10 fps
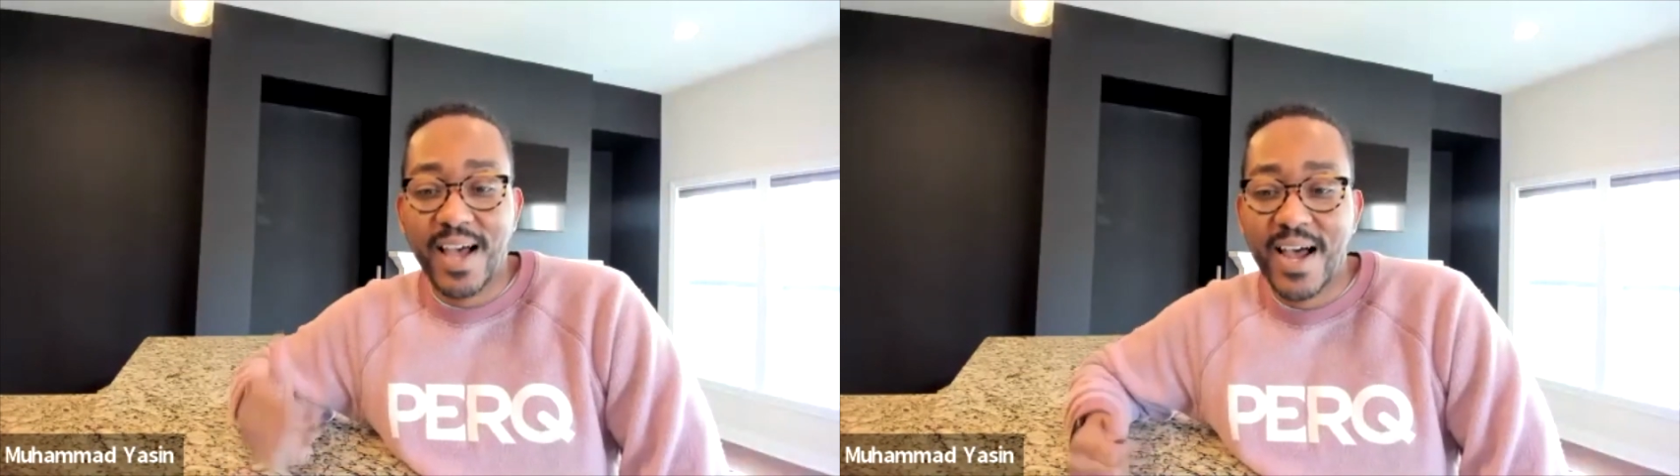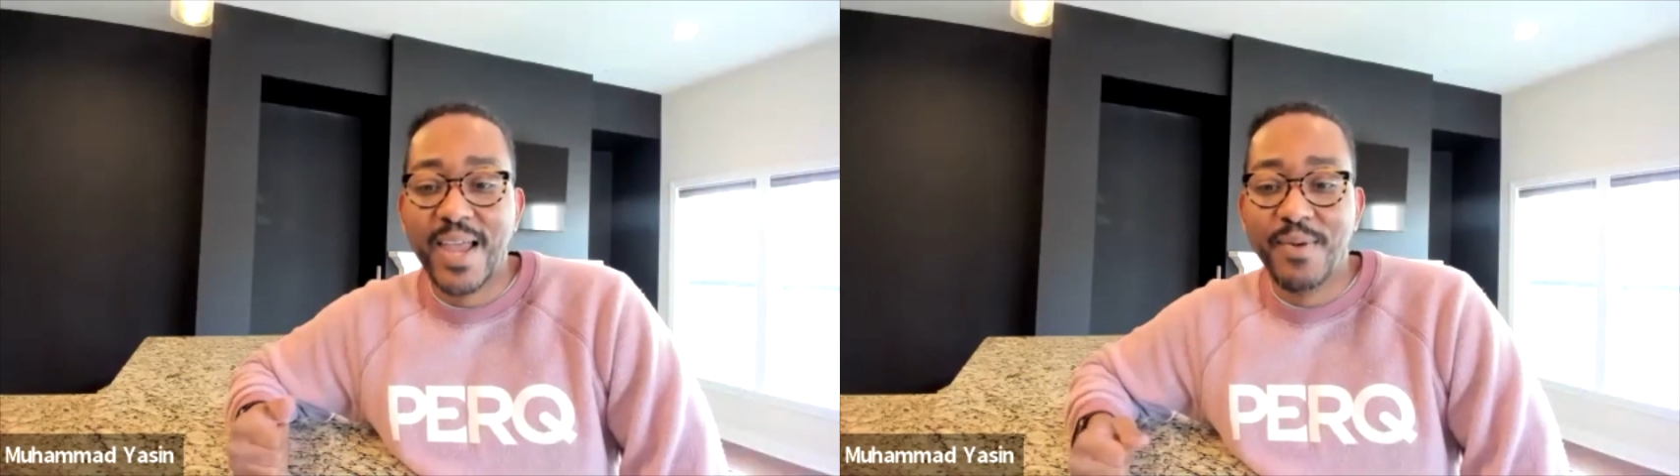
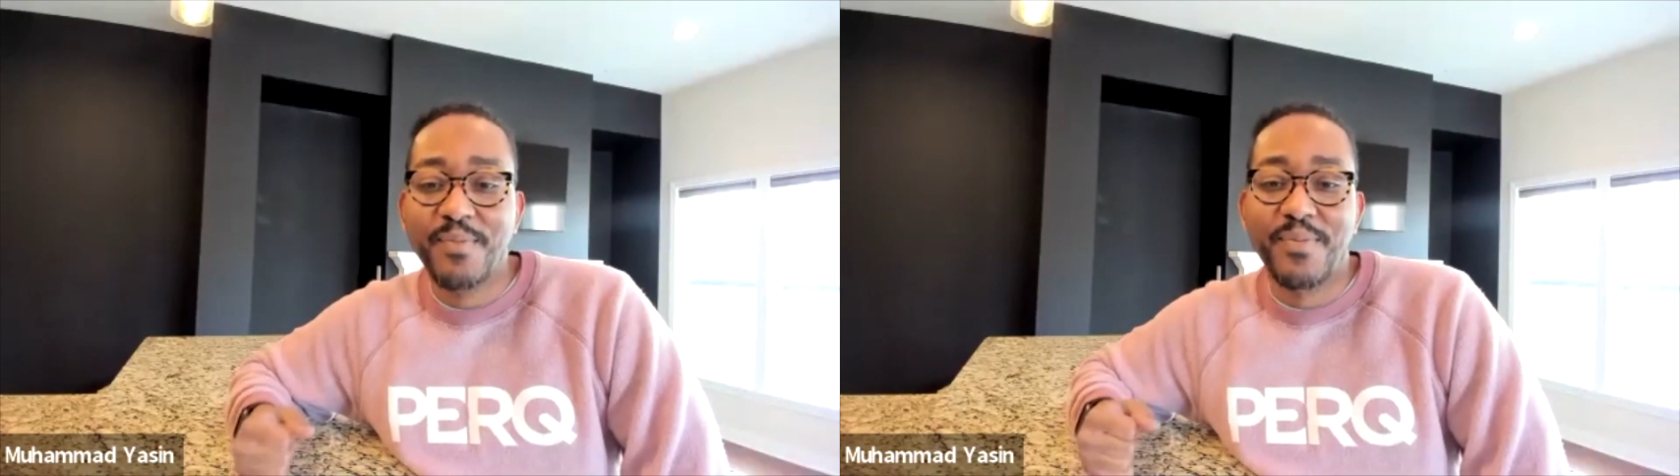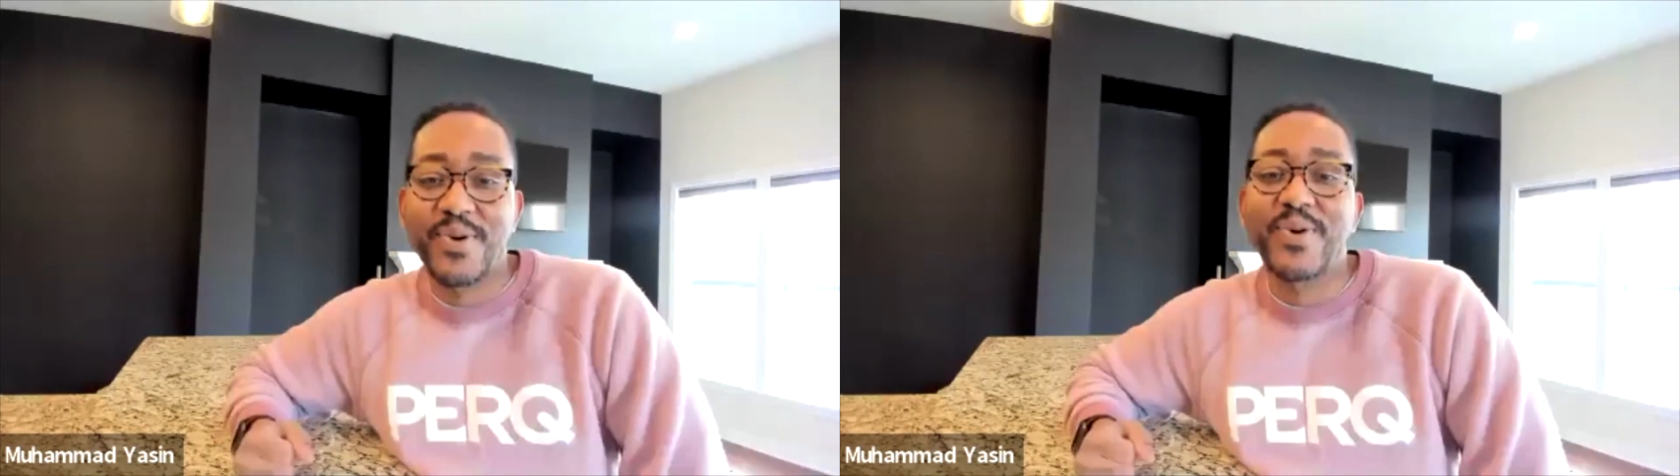I am a
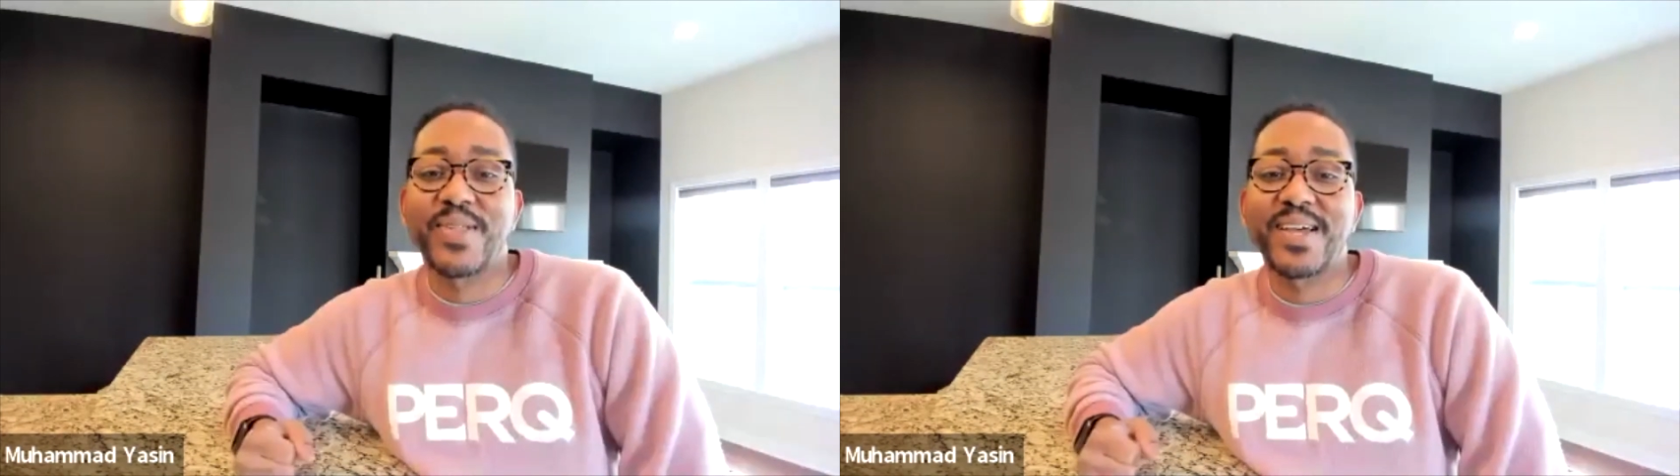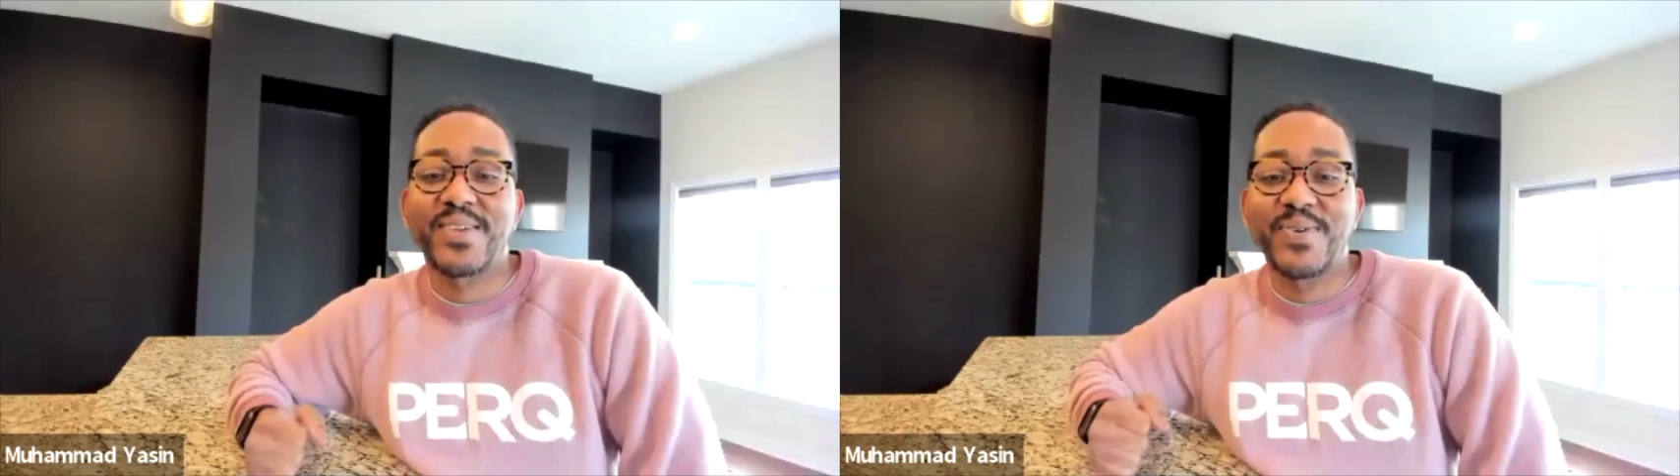pro,
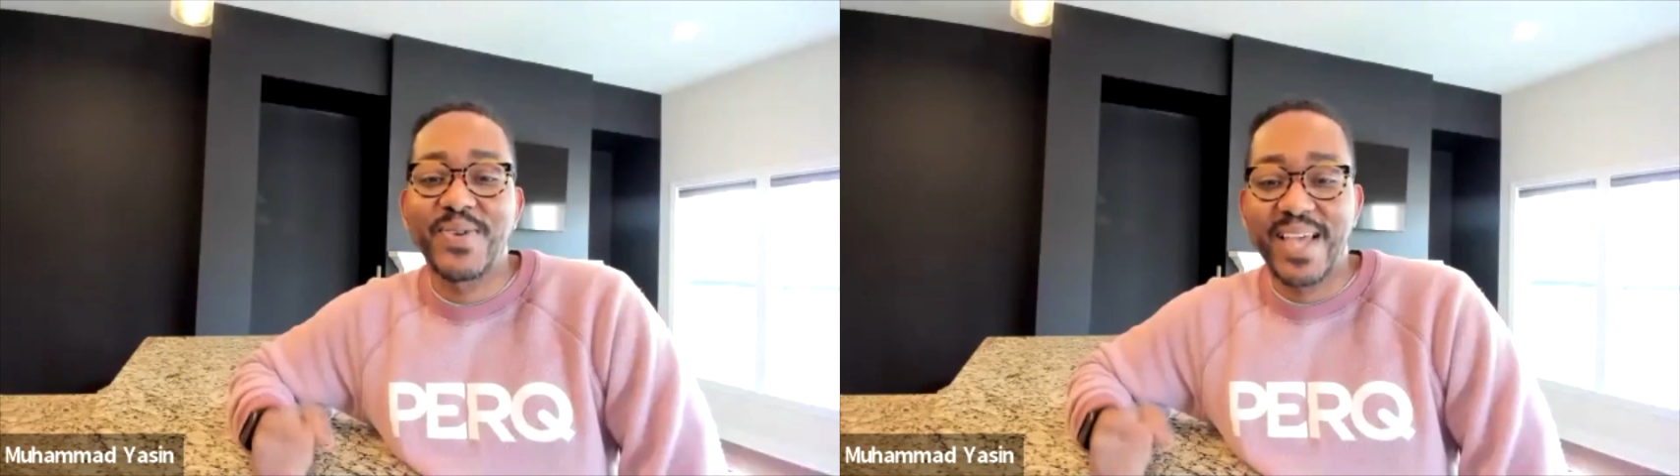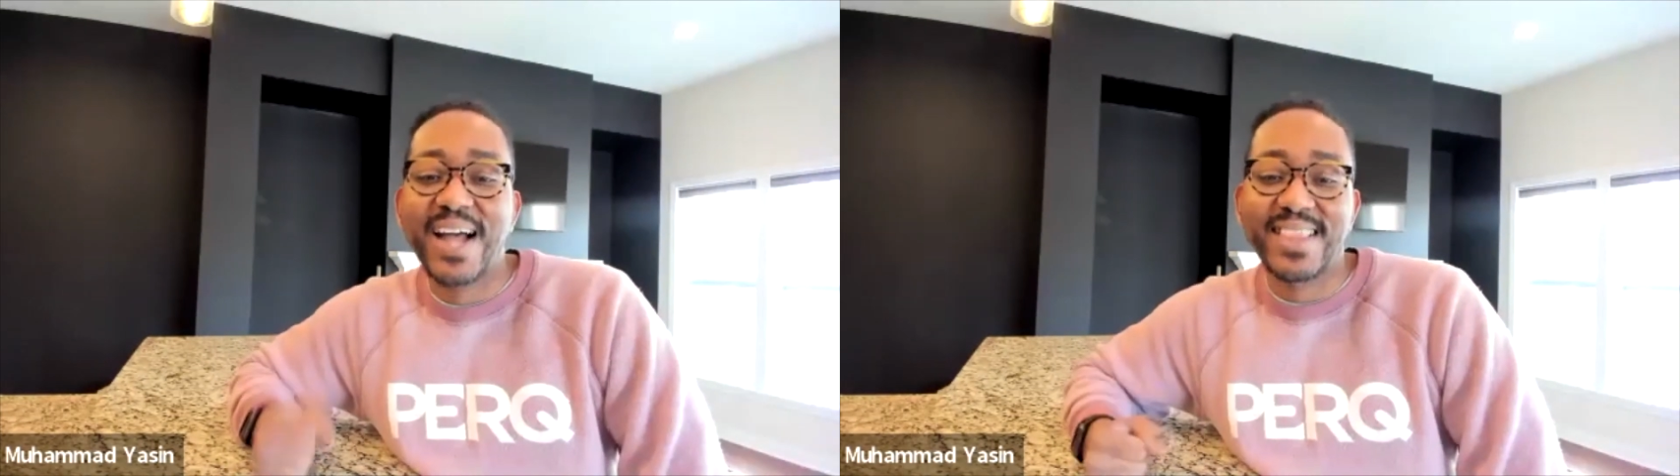like you
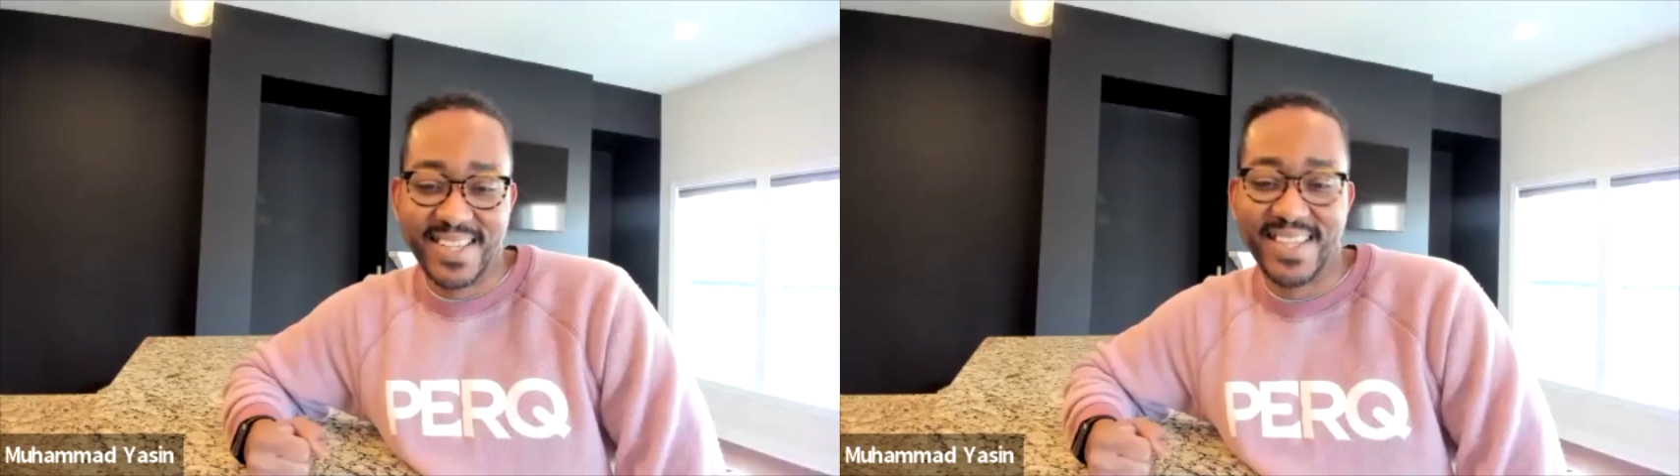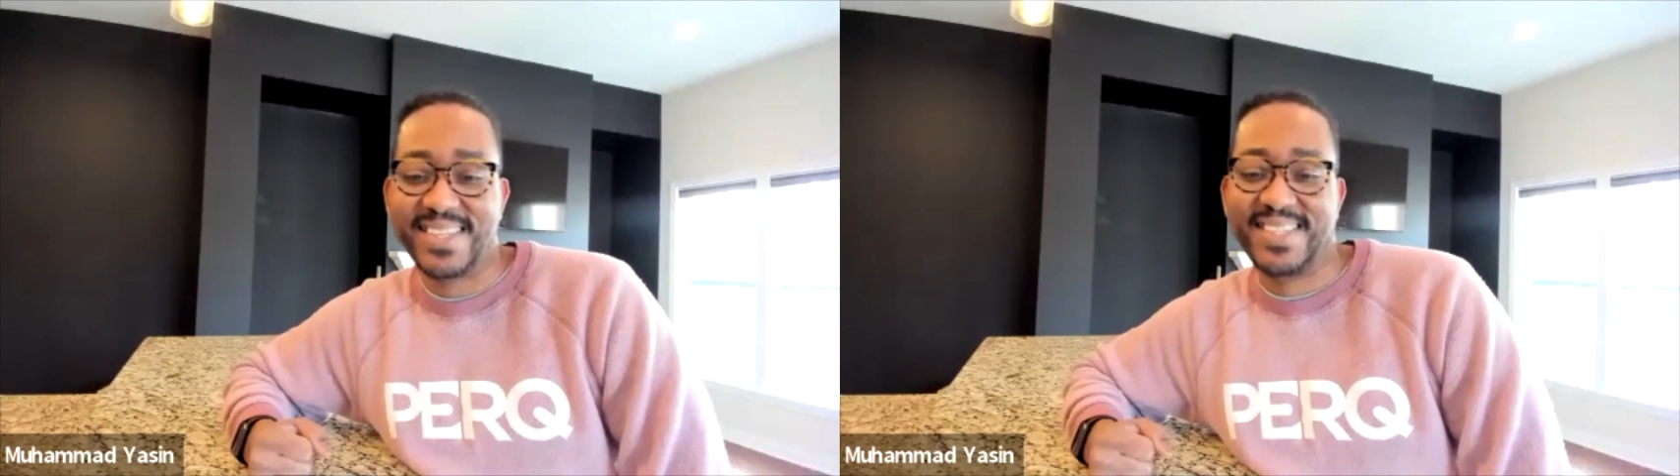got
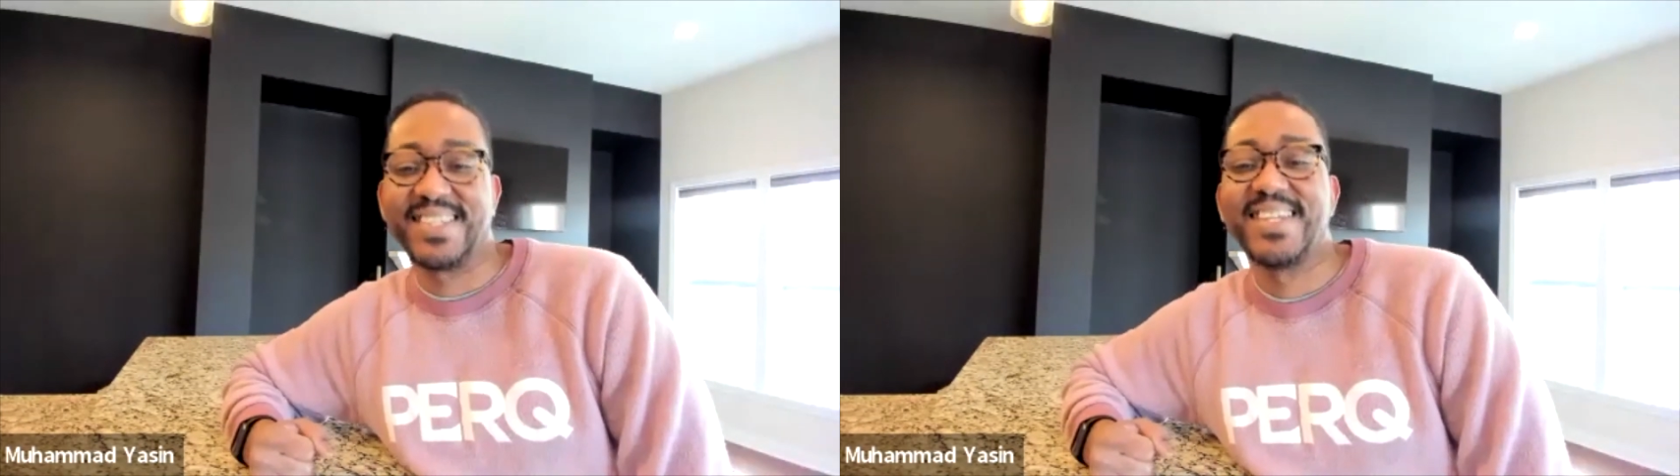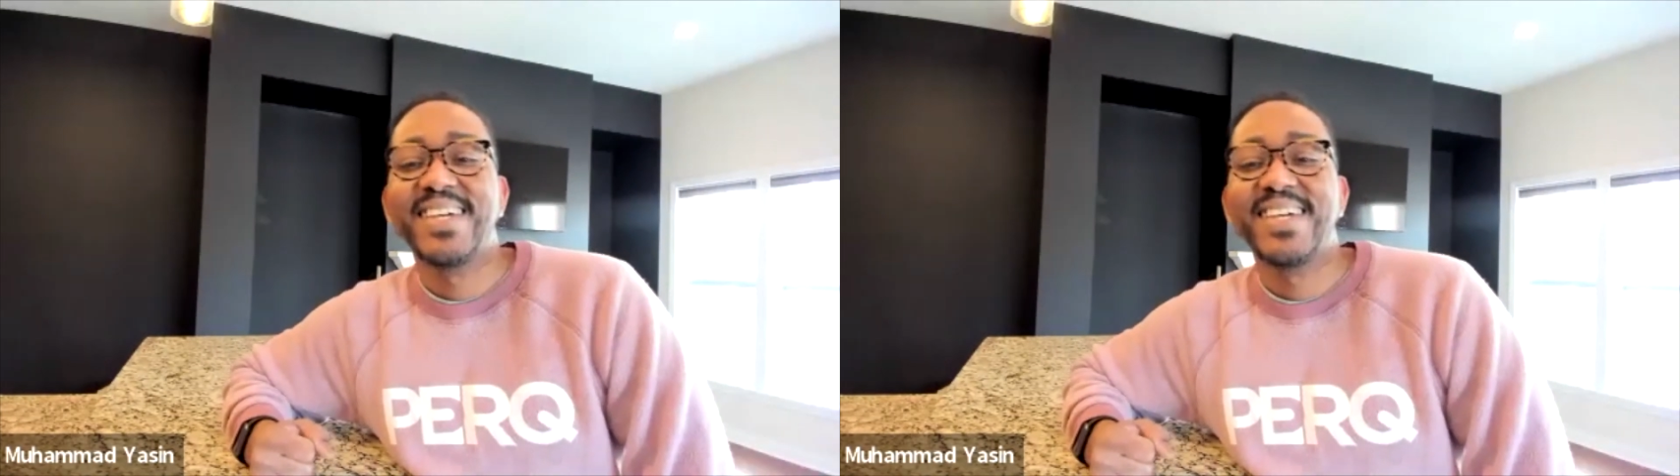this.